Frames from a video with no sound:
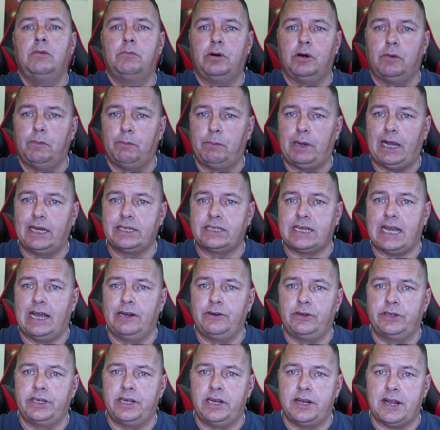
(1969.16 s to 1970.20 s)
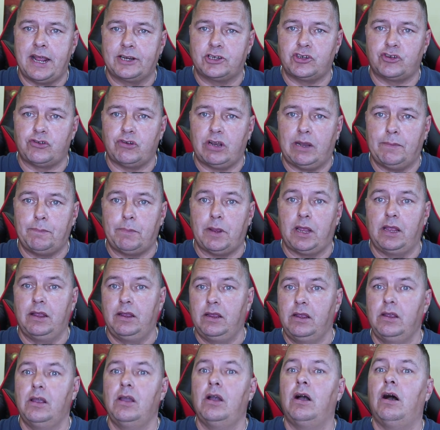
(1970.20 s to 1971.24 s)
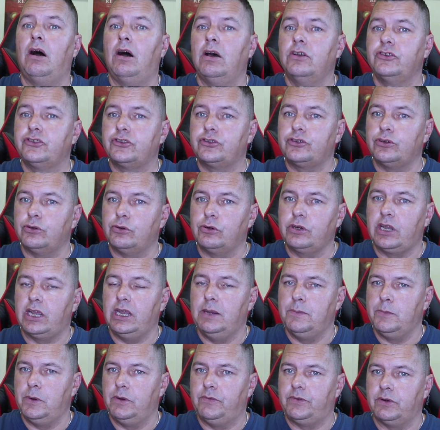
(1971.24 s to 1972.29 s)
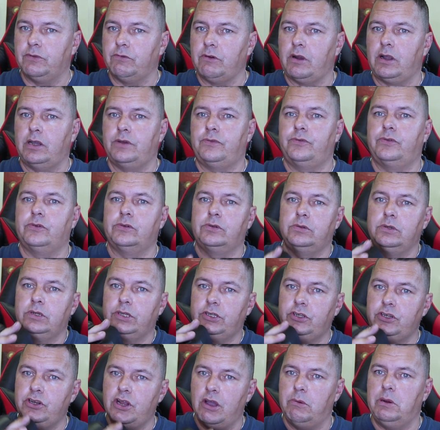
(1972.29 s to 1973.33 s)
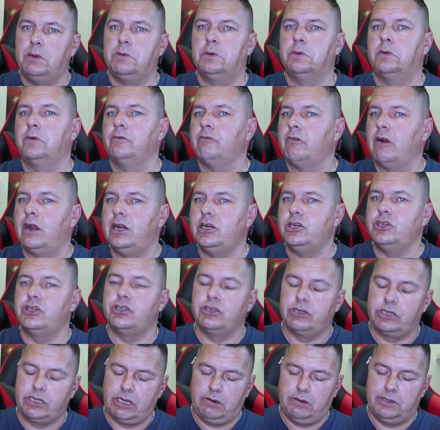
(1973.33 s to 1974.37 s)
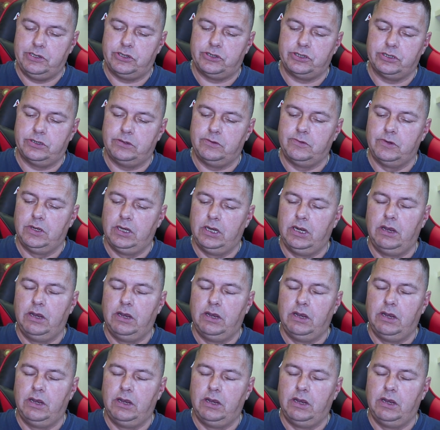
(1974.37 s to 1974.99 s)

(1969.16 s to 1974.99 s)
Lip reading: Put back down on your neck strap, stalk in with your rifle, knowing what range you're going to.